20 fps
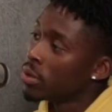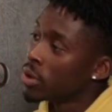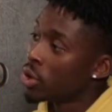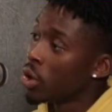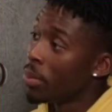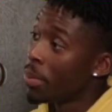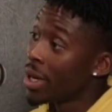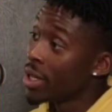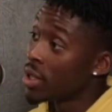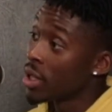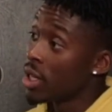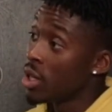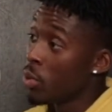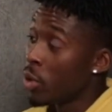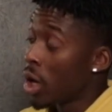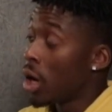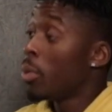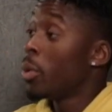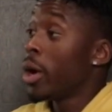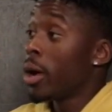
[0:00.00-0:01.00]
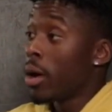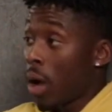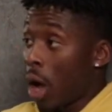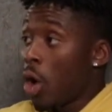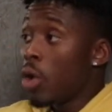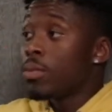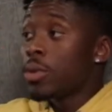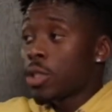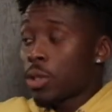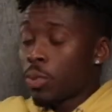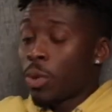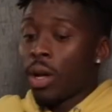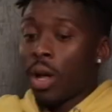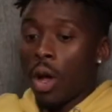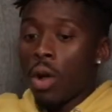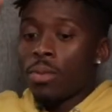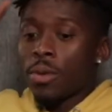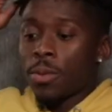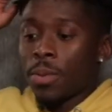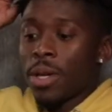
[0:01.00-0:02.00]
So basically we're homeless
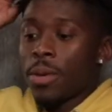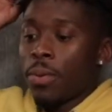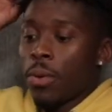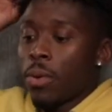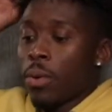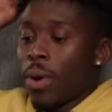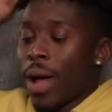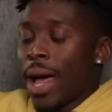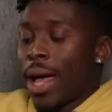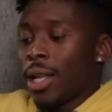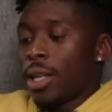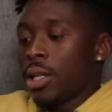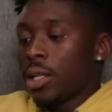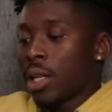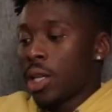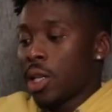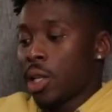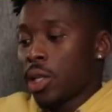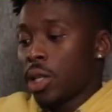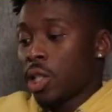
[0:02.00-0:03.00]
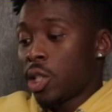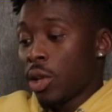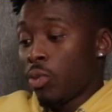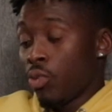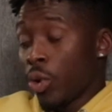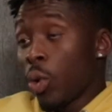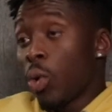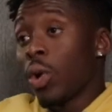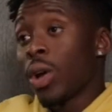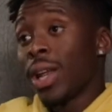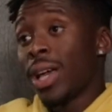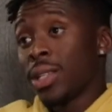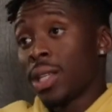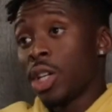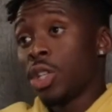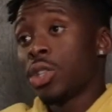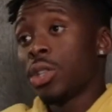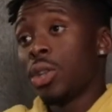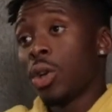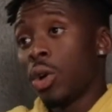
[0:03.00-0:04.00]
people, and it's a real
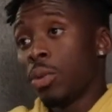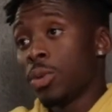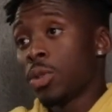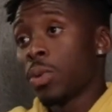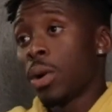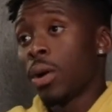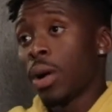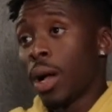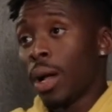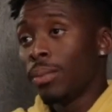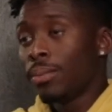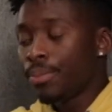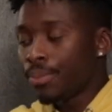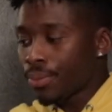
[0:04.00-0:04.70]
organisation, the Homeless World Cup.